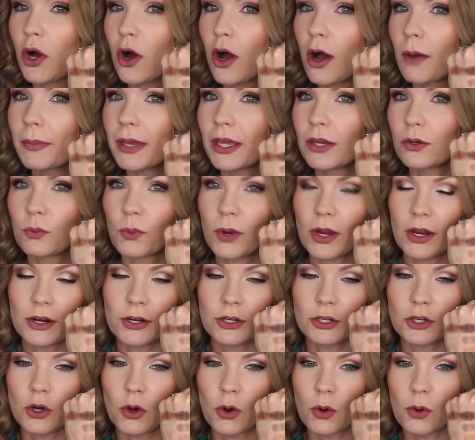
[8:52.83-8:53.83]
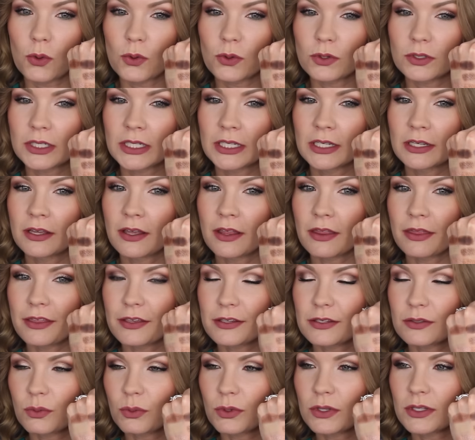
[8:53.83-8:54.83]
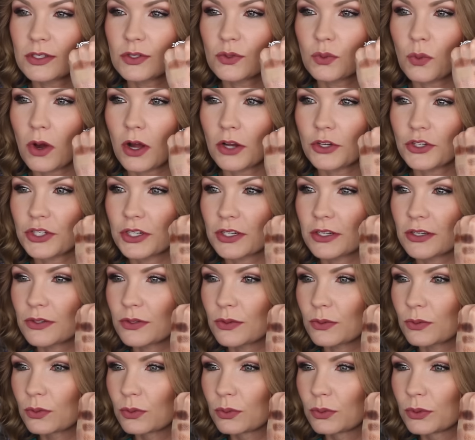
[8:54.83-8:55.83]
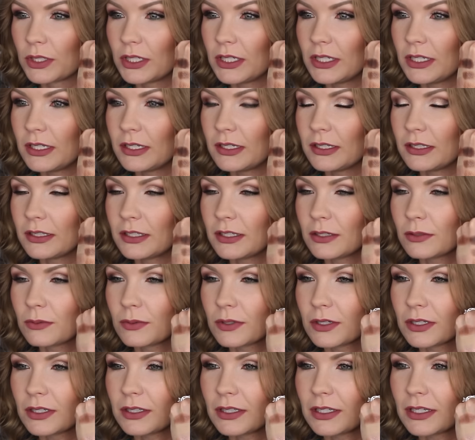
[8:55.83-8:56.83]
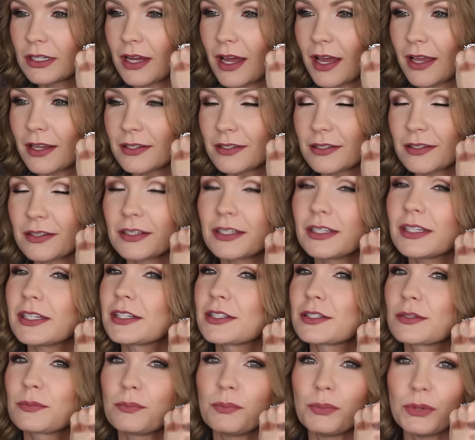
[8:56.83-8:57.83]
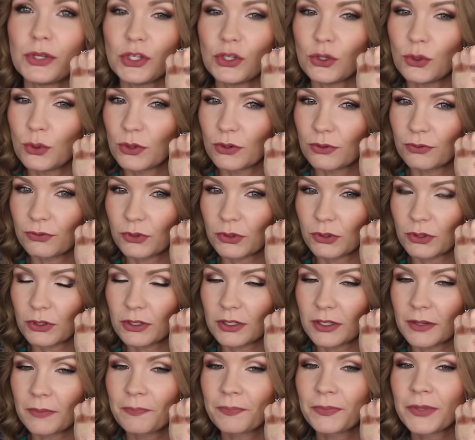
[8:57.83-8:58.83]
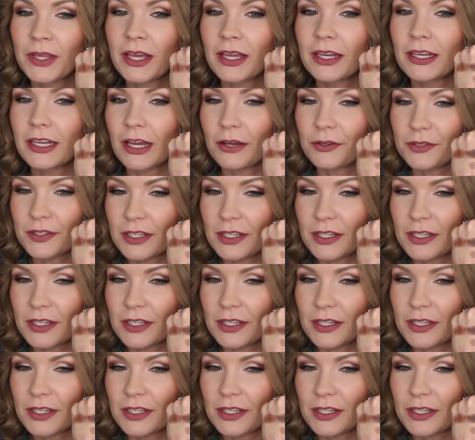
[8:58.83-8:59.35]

Calm and Wear Gold. This one swatches really, really nicely. It's beautiful. Now,